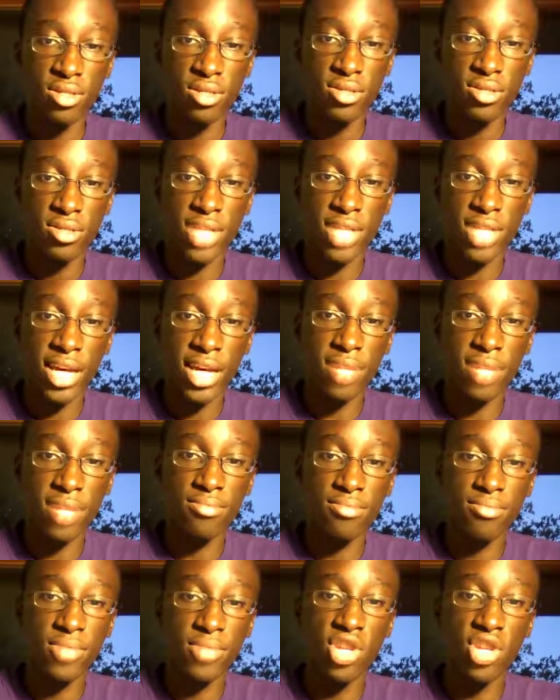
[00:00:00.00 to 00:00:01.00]
that
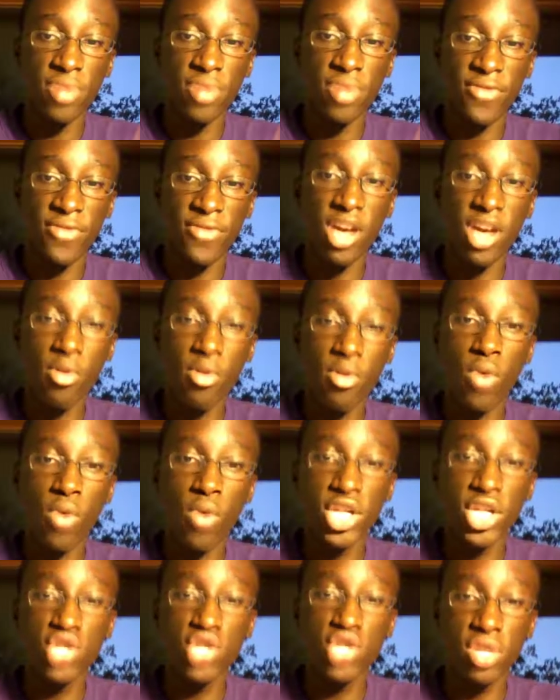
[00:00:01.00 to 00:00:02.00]
it'll be available
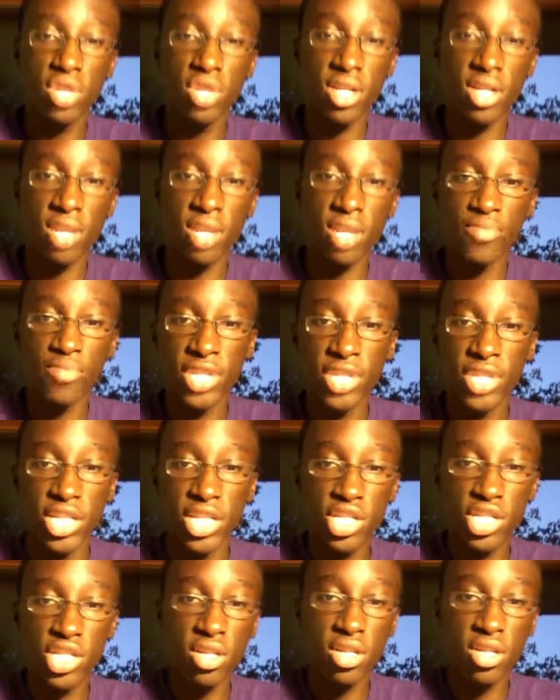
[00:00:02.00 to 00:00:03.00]
once you
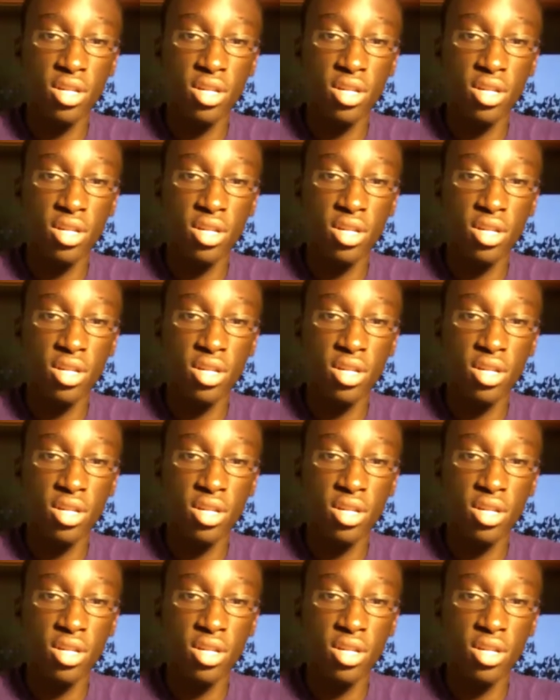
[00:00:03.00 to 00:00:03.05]
complete